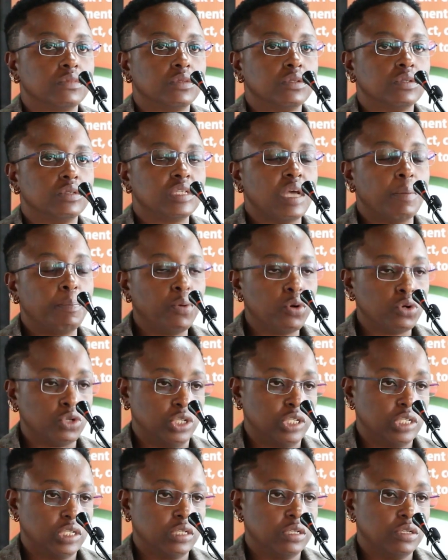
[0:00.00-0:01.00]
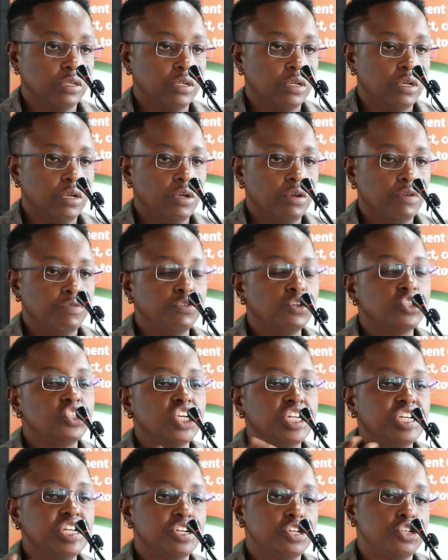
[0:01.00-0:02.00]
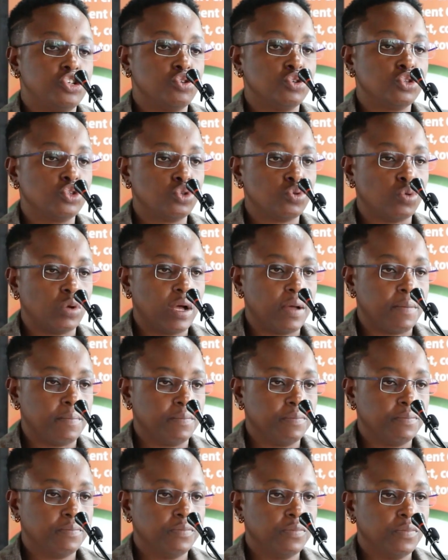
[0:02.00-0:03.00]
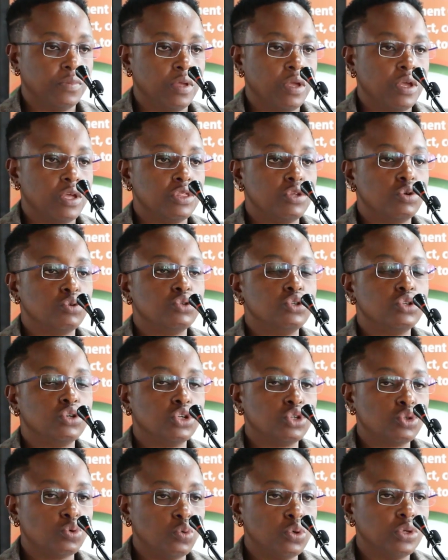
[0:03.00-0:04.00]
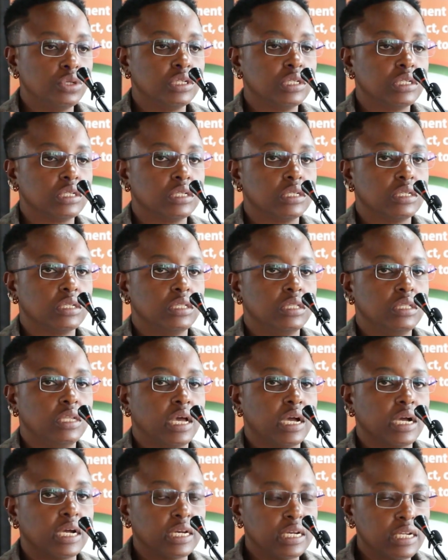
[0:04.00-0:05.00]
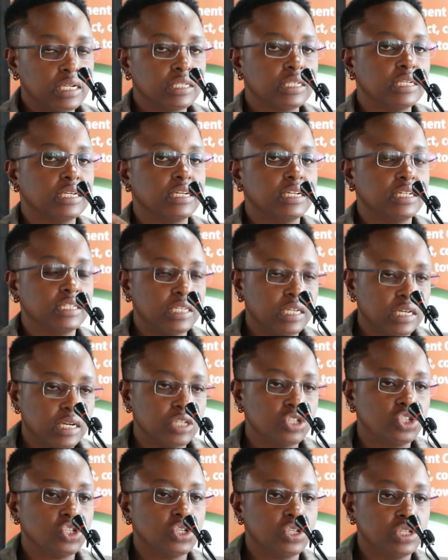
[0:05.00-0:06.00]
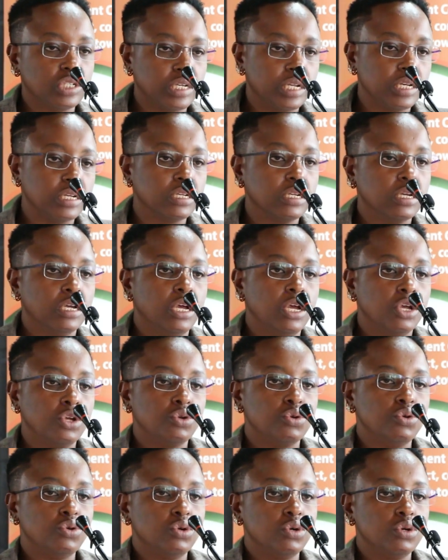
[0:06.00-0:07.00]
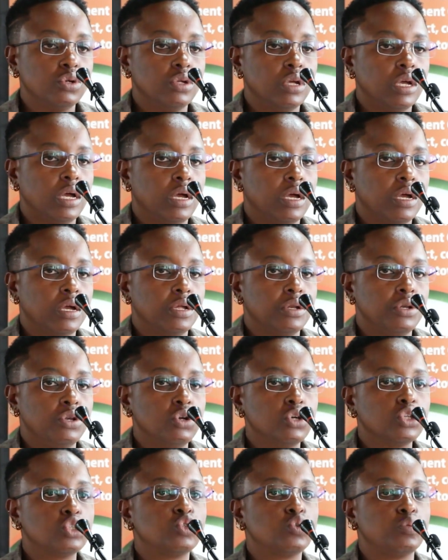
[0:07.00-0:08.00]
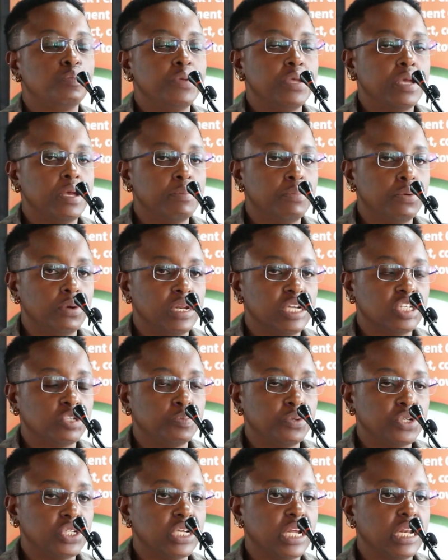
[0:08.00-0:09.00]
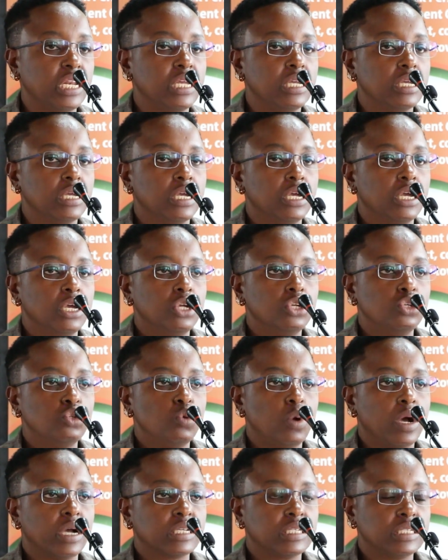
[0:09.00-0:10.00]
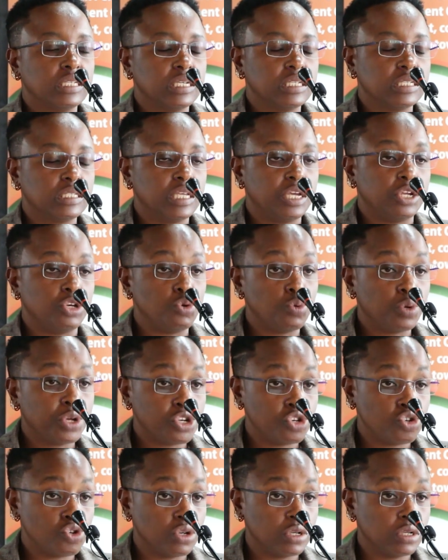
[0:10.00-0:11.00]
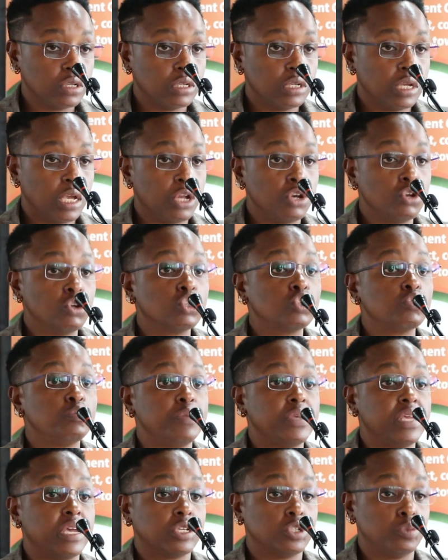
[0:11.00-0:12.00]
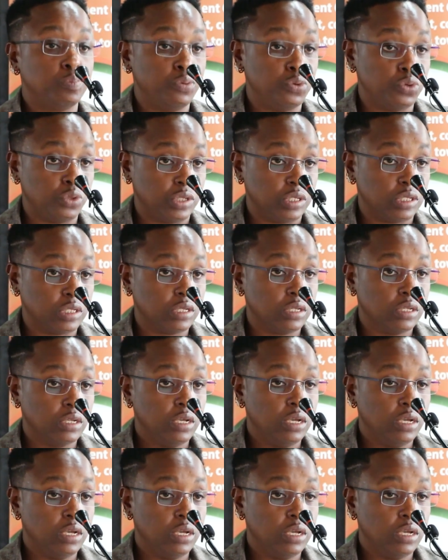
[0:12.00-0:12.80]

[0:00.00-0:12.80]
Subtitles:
support for generations to come. They would not want their great-great-grandchildren, not to be able, especially, to access education and not to be exposed.